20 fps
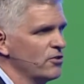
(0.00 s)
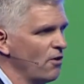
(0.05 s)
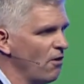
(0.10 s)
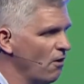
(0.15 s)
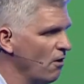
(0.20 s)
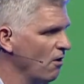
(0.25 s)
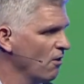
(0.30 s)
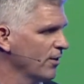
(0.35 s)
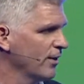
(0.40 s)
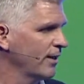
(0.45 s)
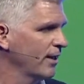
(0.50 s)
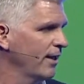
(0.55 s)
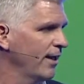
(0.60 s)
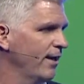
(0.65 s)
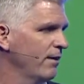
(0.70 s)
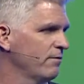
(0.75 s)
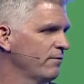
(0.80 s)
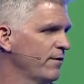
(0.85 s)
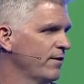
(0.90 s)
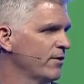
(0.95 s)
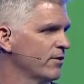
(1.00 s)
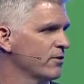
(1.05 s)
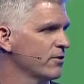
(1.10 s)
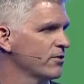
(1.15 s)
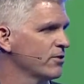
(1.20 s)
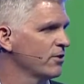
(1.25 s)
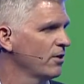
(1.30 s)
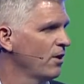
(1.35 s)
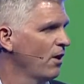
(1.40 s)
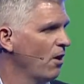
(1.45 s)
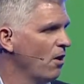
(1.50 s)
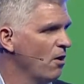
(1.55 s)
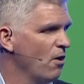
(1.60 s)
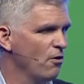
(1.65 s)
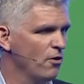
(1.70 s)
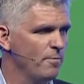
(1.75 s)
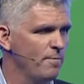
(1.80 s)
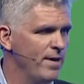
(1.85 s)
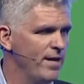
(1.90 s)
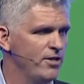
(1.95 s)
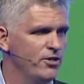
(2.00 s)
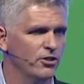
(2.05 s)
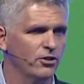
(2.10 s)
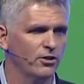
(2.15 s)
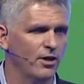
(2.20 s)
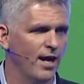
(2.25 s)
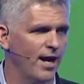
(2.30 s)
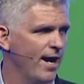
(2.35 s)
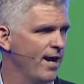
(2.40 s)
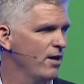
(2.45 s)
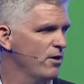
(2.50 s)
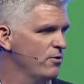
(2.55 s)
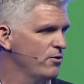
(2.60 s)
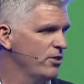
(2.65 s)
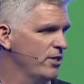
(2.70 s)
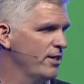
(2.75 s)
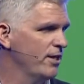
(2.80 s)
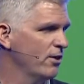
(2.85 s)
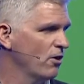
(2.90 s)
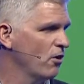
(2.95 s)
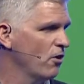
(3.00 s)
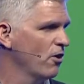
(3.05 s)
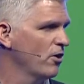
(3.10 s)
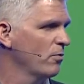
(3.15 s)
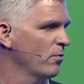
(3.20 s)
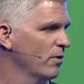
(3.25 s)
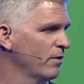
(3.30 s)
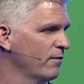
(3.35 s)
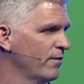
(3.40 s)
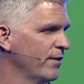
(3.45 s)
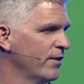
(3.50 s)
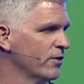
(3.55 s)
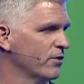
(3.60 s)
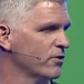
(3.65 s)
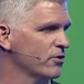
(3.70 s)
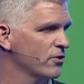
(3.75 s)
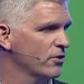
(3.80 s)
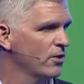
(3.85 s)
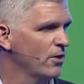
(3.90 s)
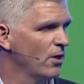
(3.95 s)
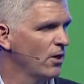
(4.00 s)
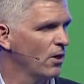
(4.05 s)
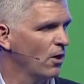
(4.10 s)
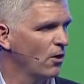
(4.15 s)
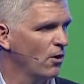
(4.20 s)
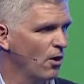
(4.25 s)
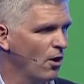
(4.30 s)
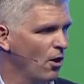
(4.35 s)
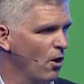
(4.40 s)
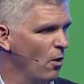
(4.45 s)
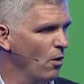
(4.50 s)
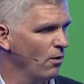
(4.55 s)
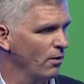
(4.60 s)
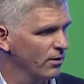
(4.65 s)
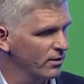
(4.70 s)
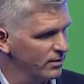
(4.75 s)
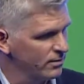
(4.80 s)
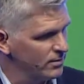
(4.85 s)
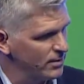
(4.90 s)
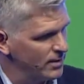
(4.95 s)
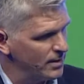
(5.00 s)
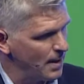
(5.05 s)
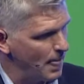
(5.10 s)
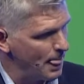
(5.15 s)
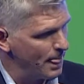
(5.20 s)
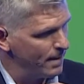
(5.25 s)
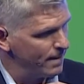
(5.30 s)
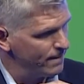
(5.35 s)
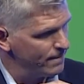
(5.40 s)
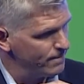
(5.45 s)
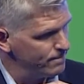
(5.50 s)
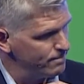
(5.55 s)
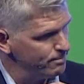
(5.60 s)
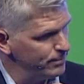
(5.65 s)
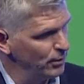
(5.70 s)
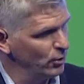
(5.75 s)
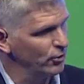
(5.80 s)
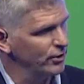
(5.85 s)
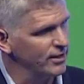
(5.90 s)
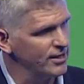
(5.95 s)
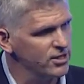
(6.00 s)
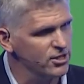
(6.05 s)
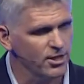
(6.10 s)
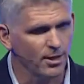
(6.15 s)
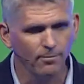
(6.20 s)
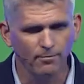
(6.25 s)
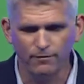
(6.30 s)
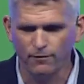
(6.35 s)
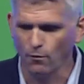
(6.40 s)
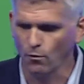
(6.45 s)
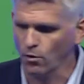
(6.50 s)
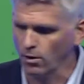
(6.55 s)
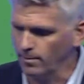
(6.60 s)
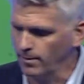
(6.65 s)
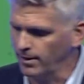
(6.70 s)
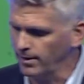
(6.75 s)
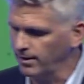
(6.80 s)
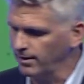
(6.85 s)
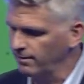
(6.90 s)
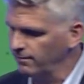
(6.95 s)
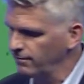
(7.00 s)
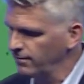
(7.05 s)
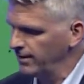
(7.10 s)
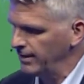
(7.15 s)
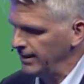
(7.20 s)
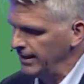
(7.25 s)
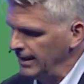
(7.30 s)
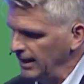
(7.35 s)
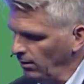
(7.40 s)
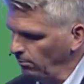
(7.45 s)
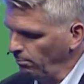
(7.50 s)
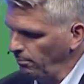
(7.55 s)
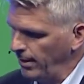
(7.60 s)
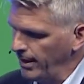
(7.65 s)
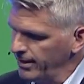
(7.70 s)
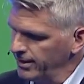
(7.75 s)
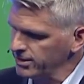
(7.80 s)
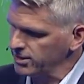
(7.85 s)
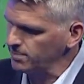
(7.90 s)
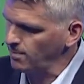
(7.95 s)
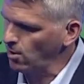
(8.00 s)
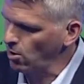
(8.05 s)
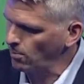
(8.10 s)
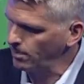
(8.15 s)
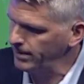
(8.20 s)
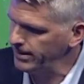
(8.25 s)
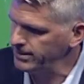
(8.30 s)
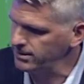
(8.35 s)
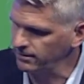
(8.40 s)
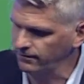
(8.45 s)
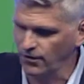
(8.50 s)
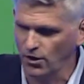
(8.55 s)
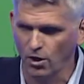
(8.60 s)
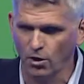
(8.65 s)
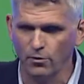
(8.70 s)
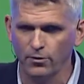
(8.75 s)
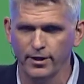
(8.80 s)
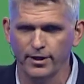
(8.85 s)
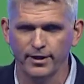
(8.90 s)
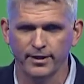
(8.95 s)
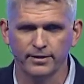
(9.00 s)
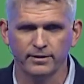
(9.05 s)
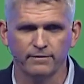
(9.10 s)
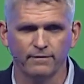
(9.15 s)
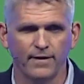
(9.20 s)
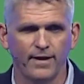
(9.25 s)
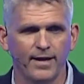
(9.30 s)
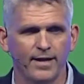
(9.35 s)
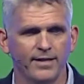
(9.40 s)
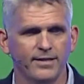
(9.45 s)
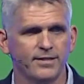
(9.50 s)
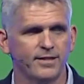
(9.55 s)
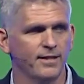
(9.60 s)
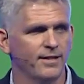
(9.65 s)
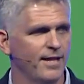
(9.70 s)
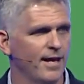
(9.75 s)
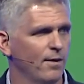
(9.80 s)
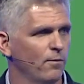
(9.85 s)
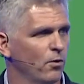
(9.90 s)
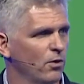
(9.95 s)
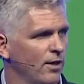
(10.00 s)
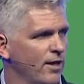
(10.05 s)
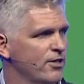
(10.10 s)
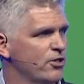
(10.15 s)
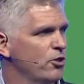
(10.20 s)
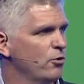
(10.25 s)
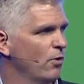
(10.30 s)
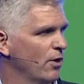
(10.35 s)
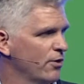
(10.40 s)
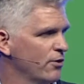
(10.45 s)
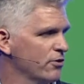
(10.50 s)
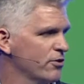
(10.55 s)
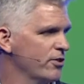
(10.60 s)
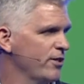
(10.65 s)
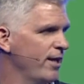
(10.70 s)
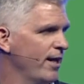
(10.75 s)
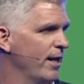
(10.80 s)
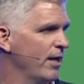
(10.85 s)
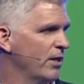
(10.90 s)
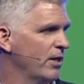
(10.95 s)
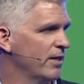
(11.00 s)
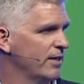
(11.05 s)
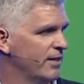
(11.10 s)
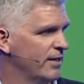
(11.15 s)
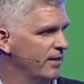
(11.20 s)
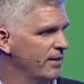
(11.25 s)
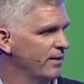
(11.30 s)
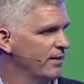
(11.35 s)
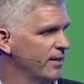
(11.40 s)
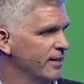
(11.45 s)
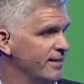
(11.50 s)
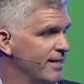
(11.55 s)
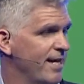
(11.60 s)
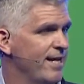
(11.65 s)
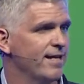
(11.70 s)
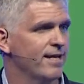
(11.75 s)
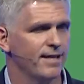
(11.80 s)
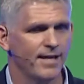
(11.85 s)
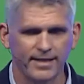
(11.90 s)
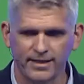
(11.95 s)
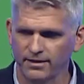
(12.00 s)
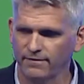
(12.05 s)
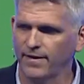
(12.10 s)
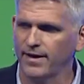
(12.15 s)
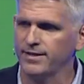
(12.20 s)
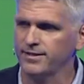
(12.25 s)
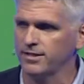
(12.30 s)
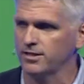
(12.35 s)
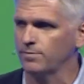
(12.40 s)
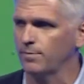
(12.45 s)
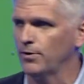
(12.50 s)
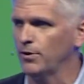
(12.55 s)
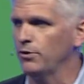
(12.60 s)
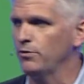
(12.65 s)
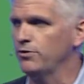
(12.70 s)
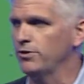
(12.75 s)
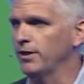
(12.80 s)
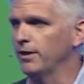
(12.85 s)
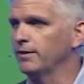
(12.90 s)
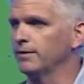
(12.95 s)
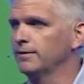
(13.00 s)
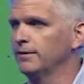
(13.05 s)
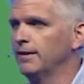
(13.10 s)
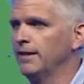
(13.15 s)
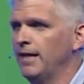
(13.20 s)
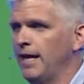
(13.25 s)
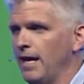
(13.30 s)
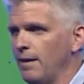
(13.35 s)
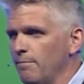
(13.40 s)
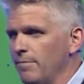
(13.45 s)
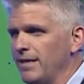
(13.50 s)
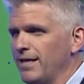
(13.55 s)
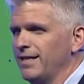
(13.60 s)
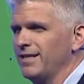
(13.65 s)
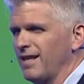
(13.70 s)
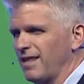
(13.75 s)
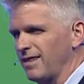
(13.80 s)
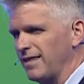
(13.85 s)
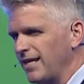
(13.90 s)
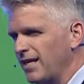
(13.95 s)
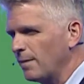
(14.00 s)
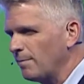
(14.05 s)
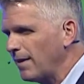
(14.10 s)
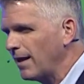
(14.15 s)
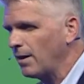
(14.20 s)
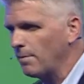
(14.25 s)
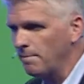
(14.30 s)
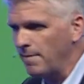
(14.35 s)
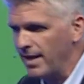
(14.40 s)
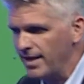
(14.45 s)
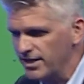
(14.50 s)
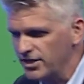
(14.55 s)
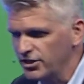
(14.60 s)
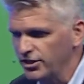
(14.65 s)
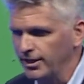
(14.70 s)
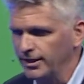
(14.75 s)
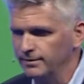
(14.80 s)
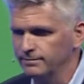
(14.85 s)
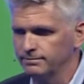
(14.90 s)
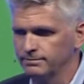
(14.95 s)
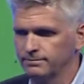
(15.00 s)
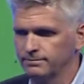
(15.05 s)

all the cloud vendors, all the major IoT and hardware vendors are all building some form of embed a small piece of code in a device, and that will let you understand the data that device is producing and begin to think about managing it.